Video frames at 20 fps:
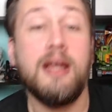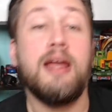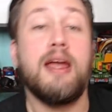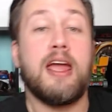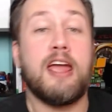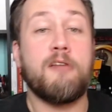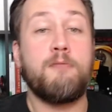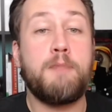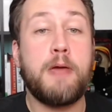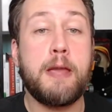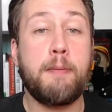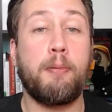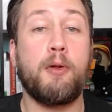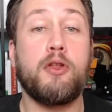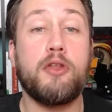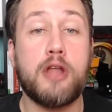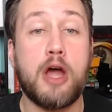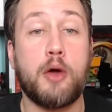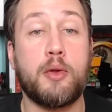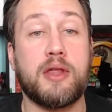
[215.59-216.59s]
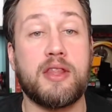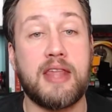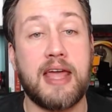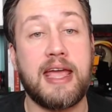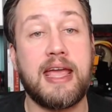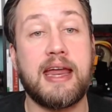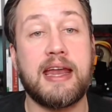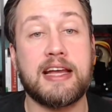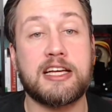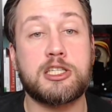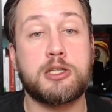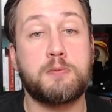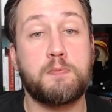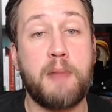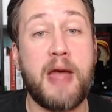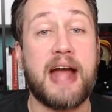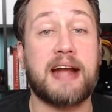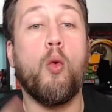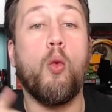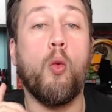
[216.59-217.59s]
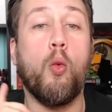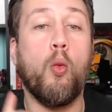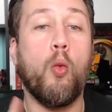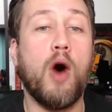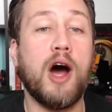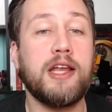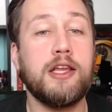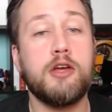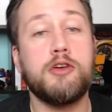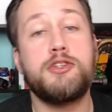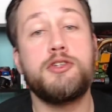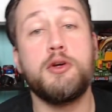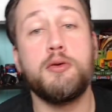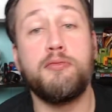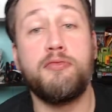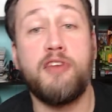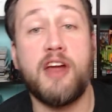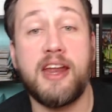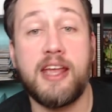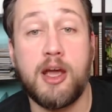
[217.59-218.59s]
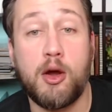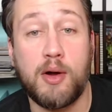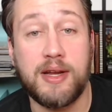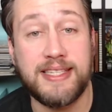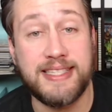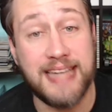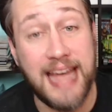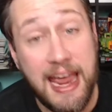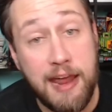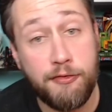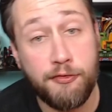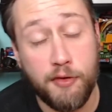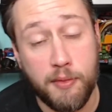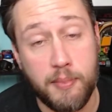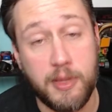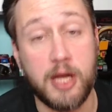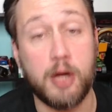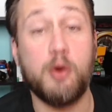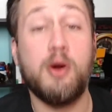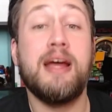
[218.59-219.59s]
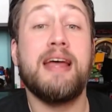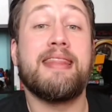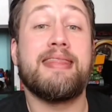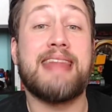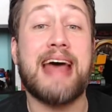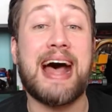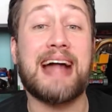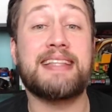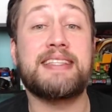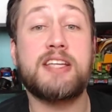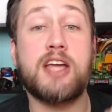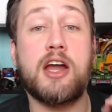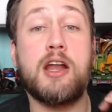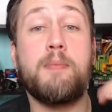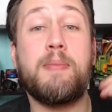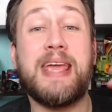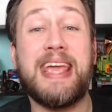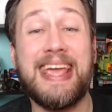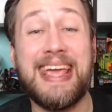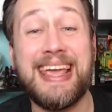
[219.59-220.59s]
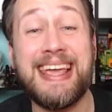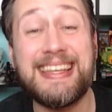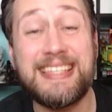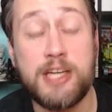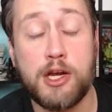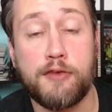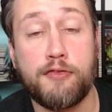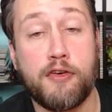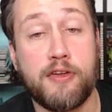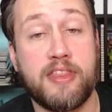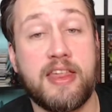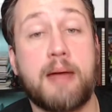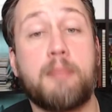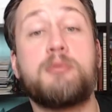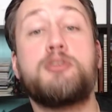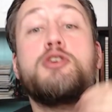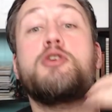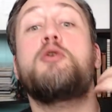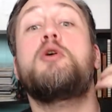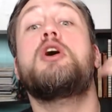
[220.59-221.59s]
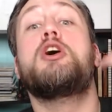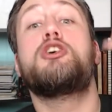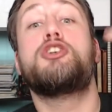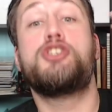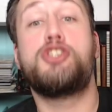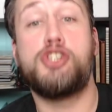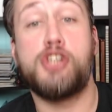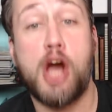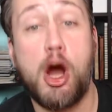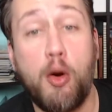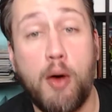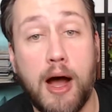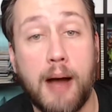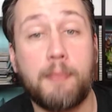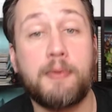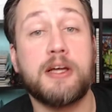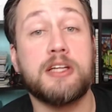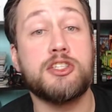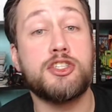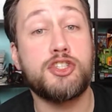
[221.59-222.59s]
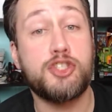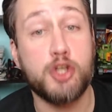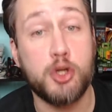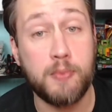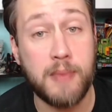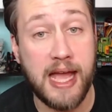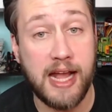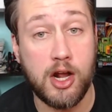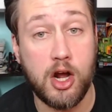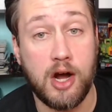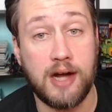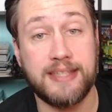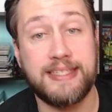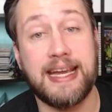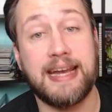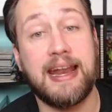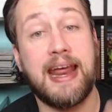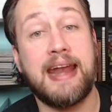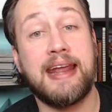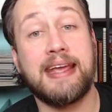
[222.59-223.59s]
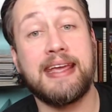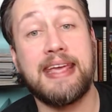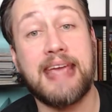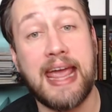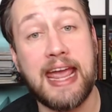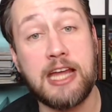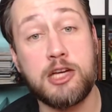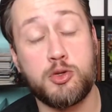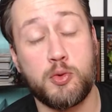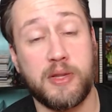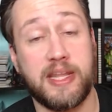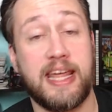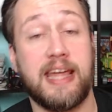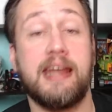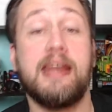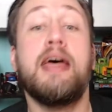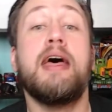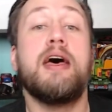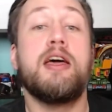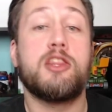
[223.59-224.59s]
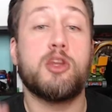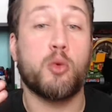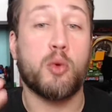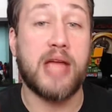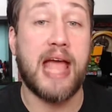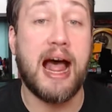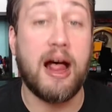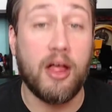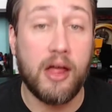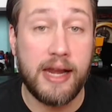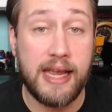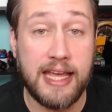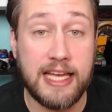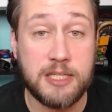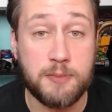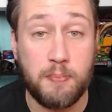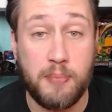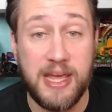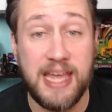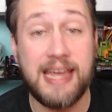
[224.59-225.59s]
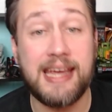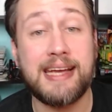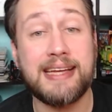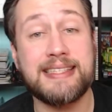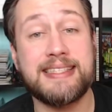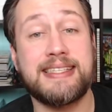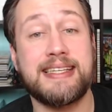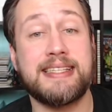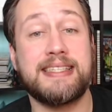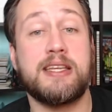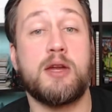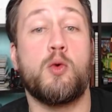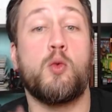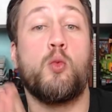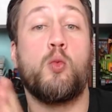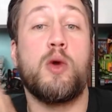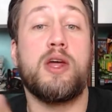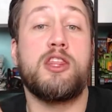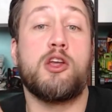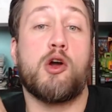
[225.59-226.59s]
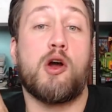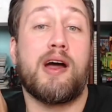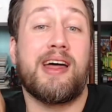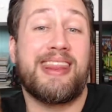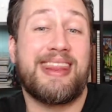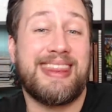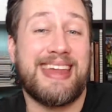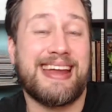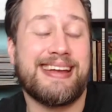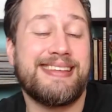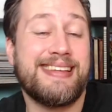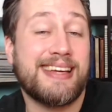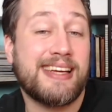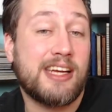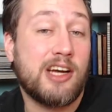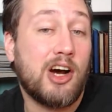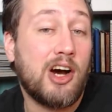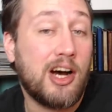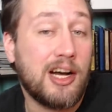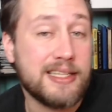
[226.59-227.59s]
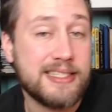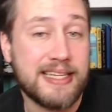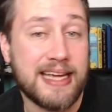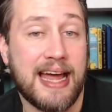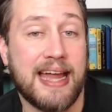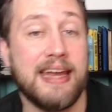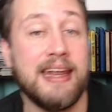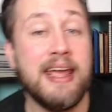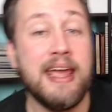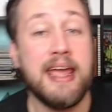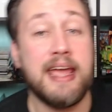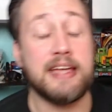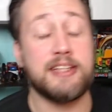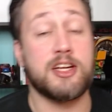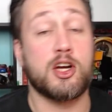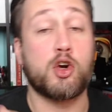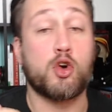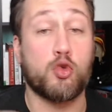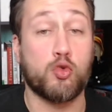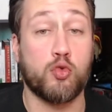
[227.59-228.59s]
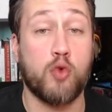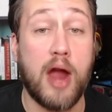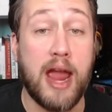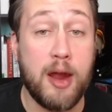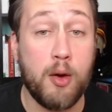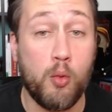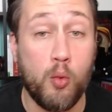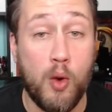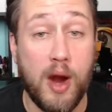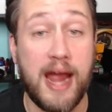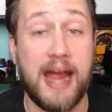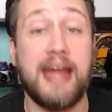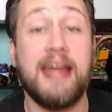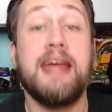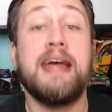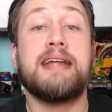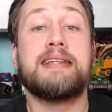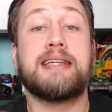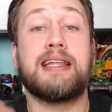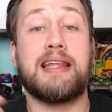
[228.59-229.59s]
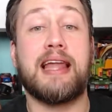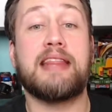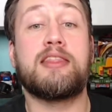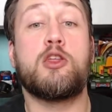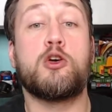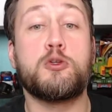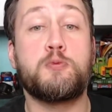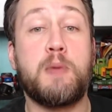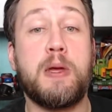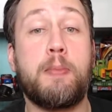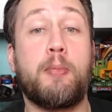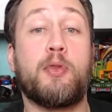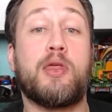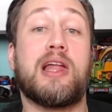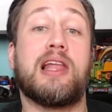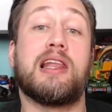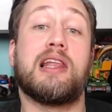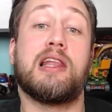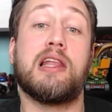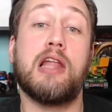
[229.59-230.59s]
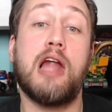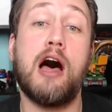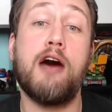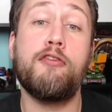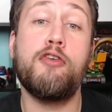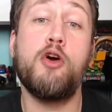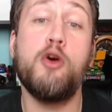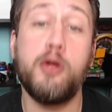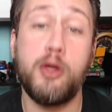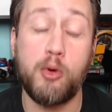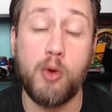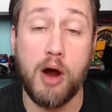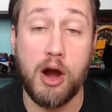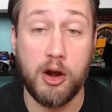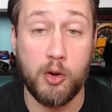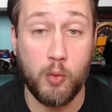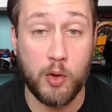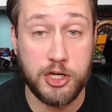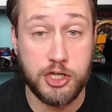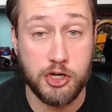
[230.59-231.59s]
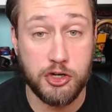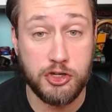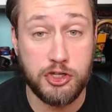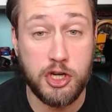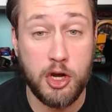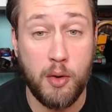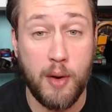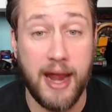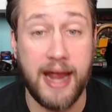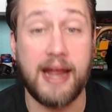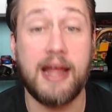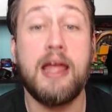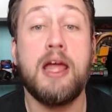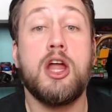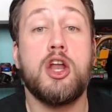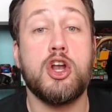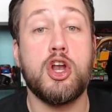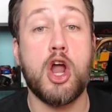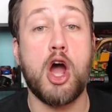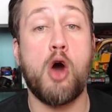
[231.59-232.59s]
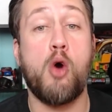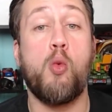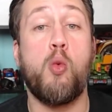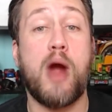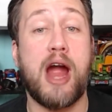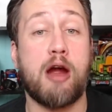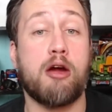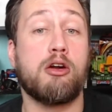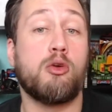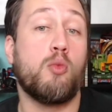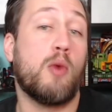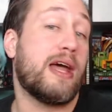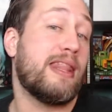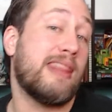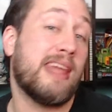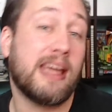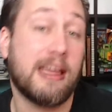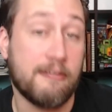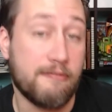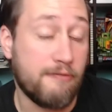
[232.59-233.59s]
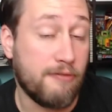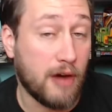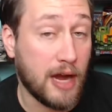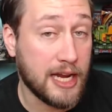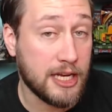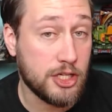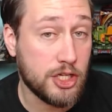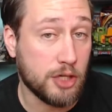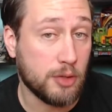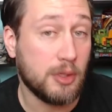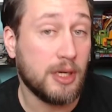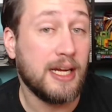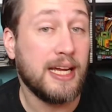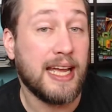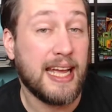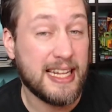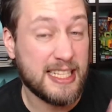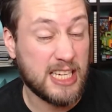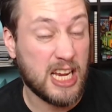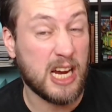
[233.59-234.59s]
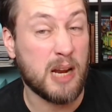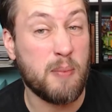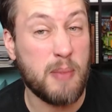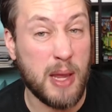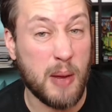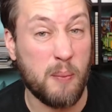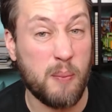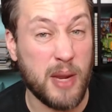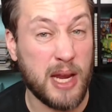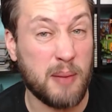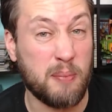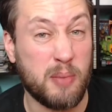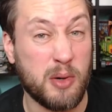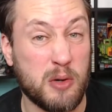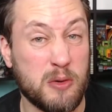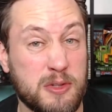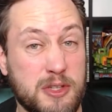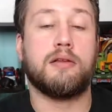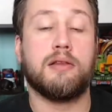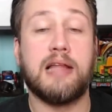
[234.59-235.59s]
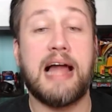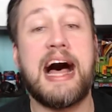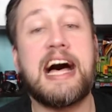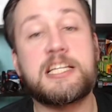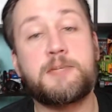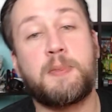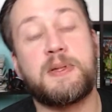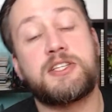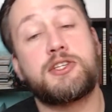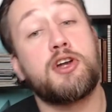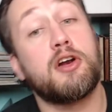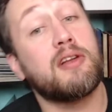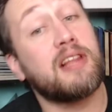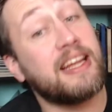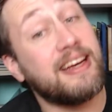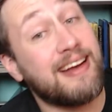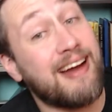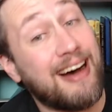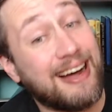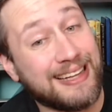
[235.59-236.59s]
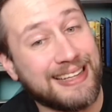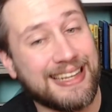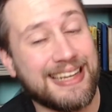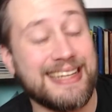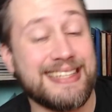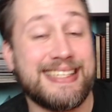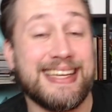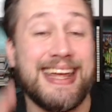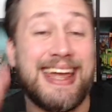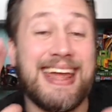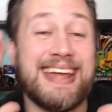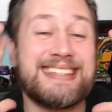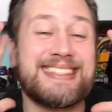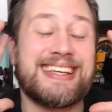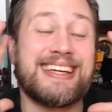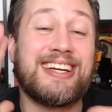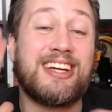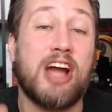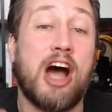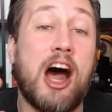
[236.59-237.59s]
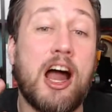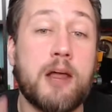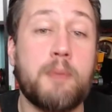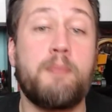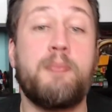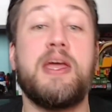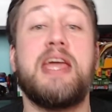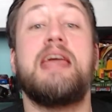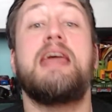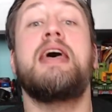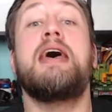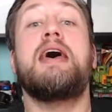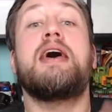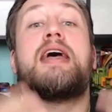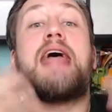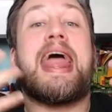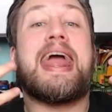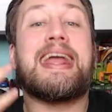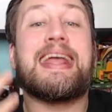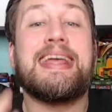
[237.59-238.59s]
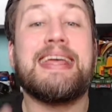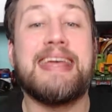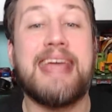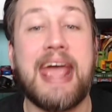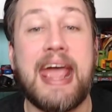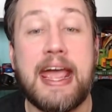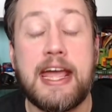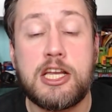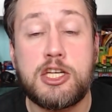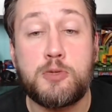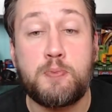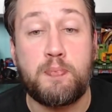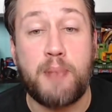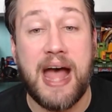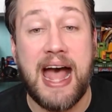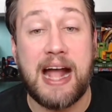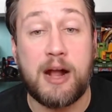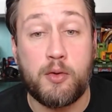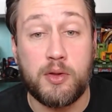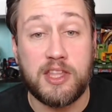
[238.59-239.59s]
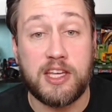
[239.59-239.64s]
If people know that they can expect one YouTube video a day from you, that's going to be easier for them to show up, consume that content, and engage with it. The reality is being consistent with your authentic content is a great way to let those people that love who you are and what you're doing know where and when they can find you. It's going to be a big boost. Last but certainly not least, it's got to be engaged back with the